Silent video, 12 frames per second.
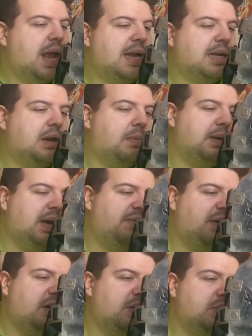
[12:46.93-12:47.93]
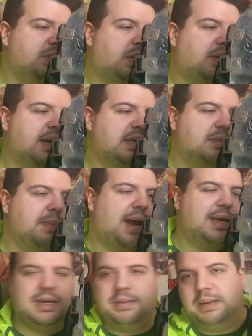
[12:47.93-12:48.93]
And then I believe I can also get some
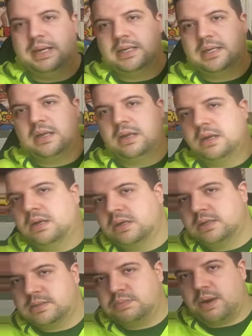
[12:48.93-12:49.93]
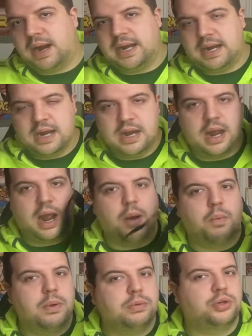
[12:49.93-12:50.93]
anti-mist spray.
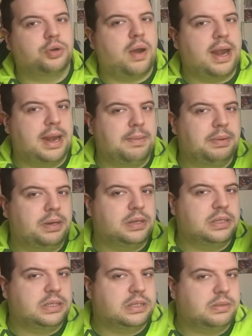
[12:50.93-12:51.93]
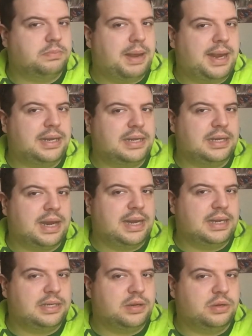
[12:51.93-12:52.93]
I will try it because back in the day
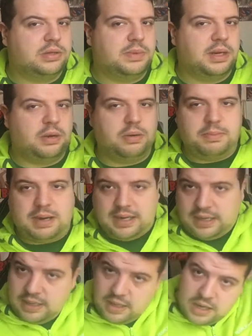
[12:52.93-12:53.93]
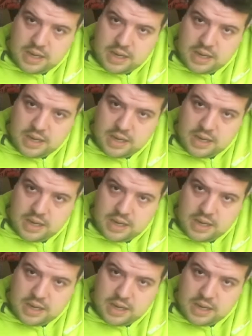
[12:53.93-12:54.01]
this cost me a lot of money,